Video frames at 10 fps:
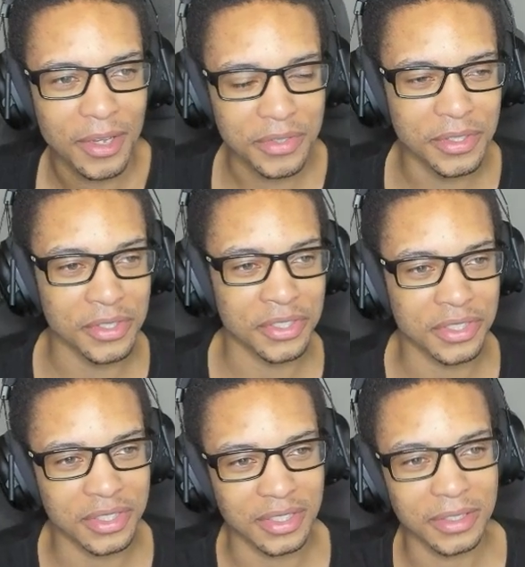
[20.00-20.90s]
I've seen
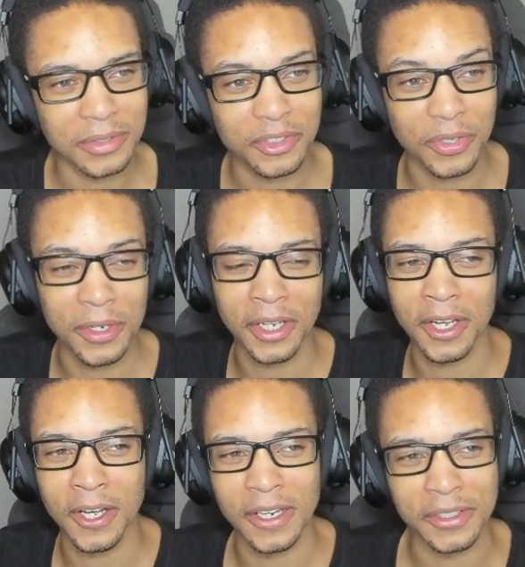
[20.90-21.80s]
this
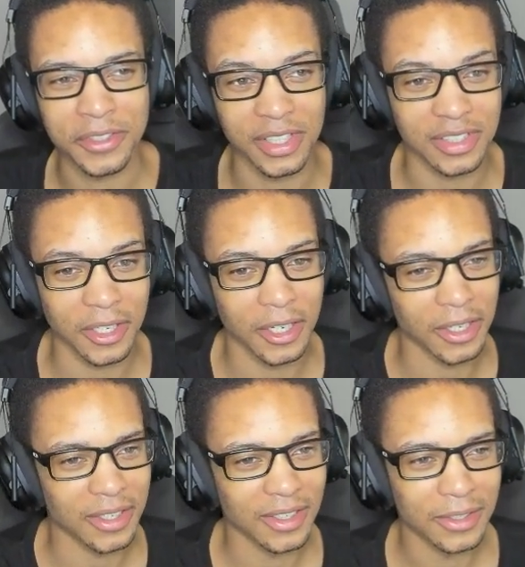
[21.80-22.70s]
trending on TikTok.